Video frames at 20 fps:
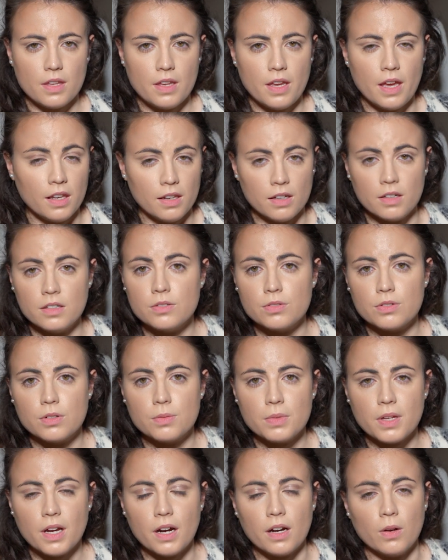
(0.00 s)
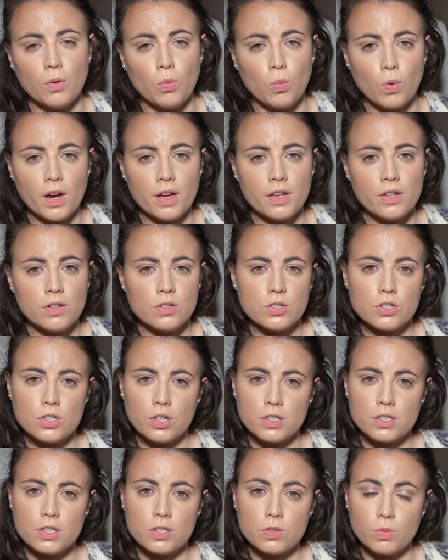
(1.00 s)
and learn from there and why your
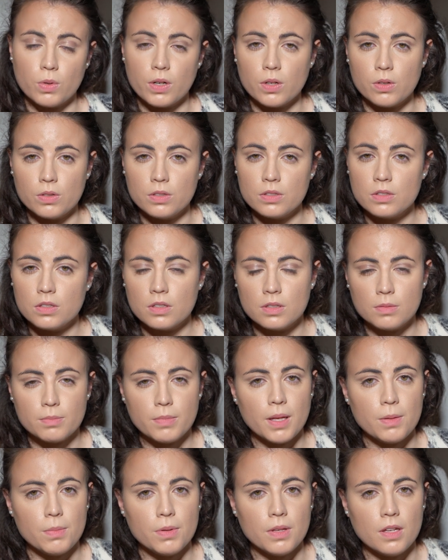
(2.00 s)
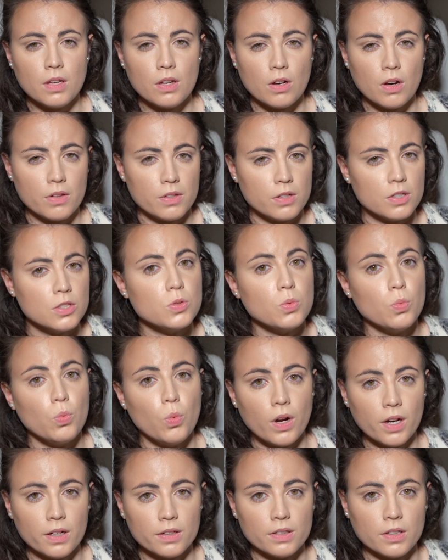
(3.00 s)
choices were good and maybe others
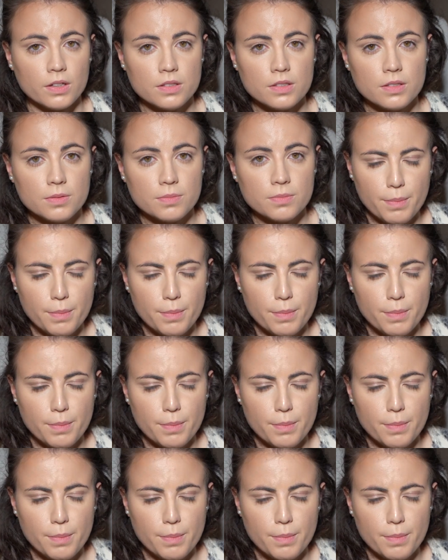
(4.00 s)
were not.